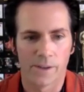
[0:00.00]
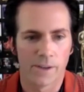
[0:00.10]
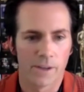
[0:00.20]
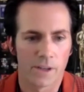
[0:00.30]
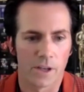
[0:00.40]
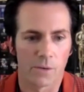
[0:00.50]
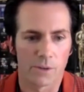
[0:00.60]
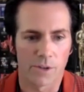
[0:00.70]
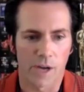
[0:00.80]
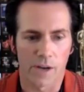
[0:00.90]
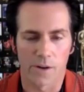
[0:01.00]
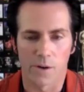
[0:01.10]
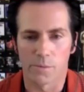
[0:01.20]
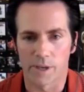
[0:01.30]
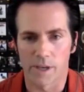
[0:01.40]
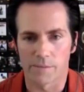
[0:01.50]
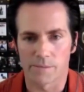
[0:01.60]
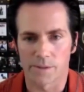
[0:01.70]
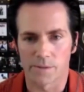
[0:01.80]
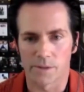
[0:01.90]
Okay. You know, we try to open it up
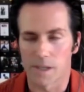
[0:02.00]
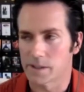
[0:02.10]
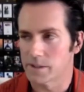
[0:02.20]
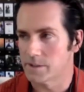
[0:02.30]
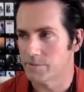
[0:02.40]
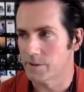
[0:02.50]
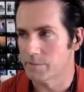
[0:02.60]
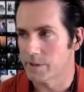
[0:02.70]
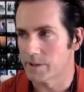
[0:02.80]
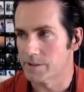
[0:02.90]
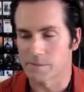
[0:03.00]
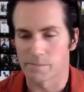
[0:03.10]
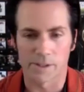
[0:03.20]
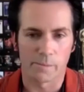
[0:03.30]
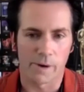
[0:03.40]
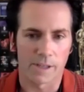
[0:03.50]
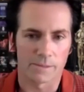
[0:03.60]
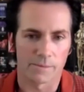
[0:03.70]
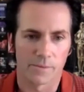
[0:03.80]
to filmmakers as much as possible.